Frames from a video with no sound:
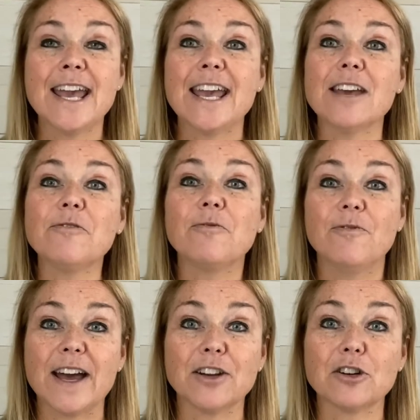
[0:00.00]
If
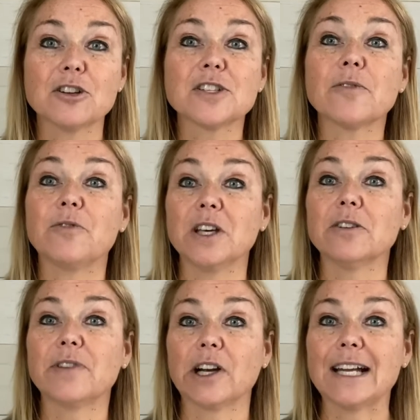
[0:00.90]
vendors feel
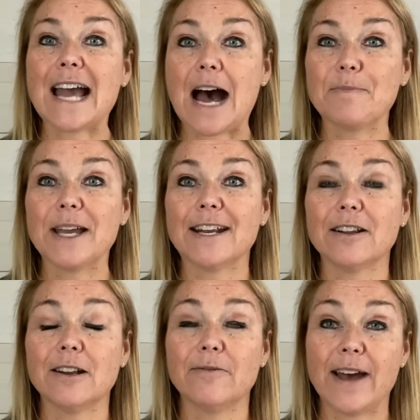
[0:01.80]
very happy at
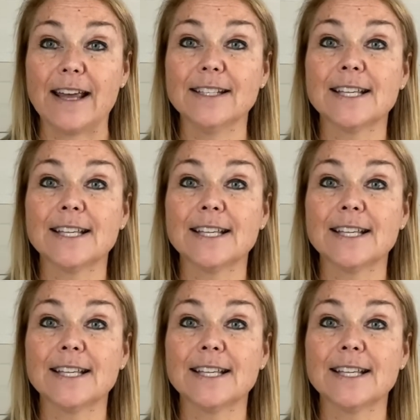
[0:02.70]
an event,